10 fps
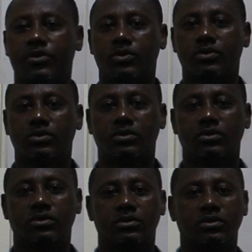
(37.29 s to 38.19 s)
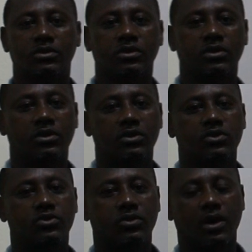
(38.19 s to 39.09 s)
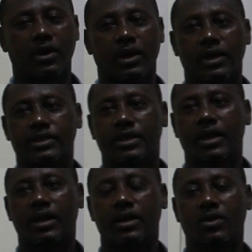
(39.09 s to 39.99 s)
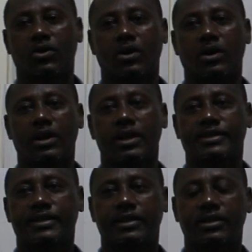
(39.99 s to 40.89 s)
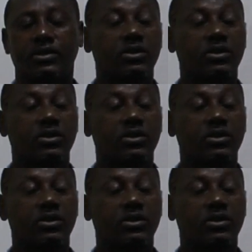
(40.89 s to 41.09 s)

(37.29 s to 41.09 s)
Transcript: you to our lecture or our lesson